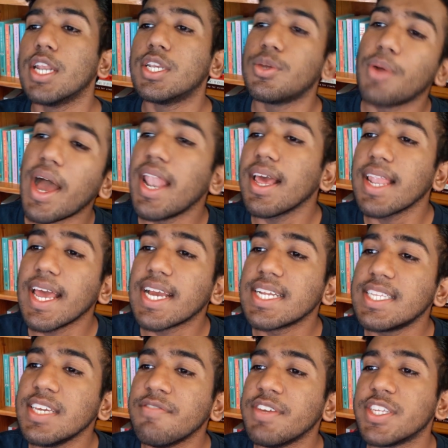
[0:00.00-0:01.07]
Do I look like a
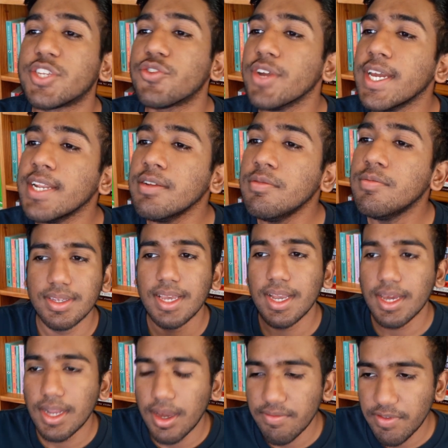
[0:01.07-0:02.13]
TV screen? The
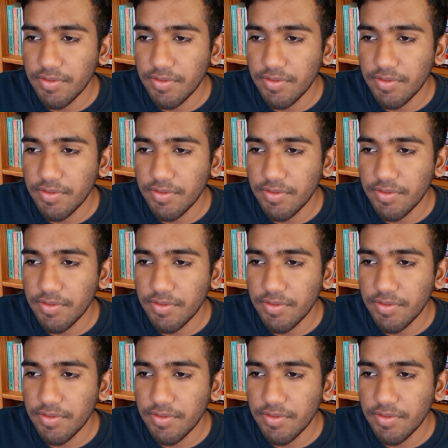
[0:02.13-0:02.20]
second half